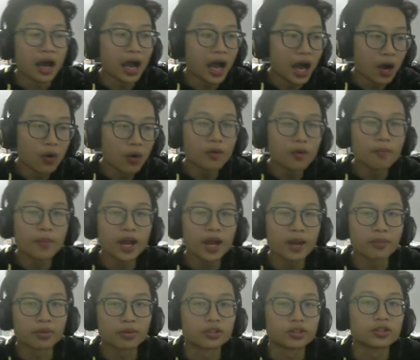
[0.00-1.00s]
our
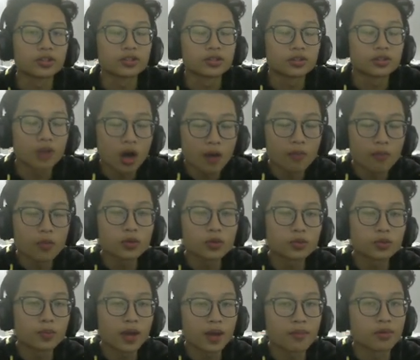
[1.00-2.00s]
members,
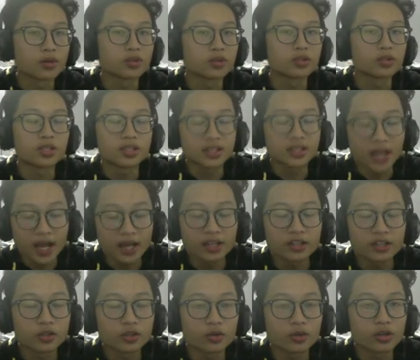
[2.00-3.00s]
DomWolves members,
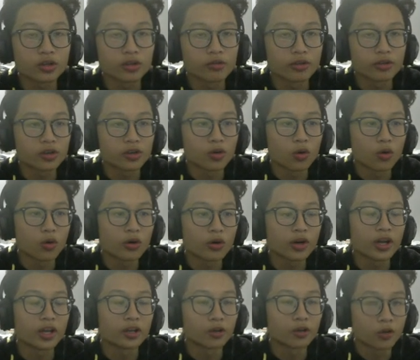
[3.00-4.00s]
decided to
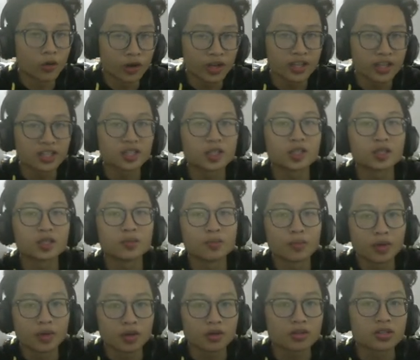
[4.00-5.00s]
record a
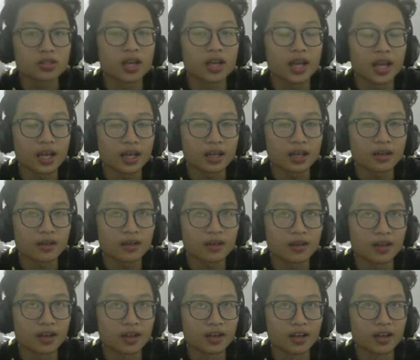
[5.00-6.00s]
Christmas
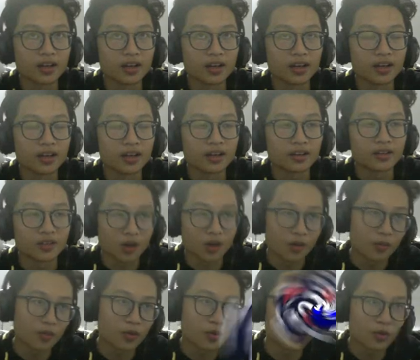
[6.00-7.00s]

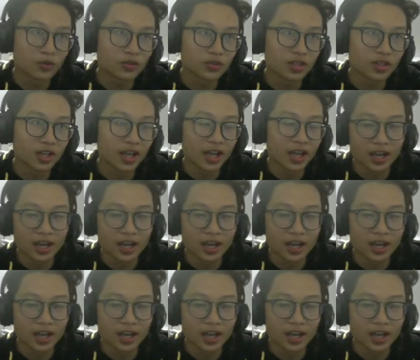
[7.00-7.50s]
DomWolves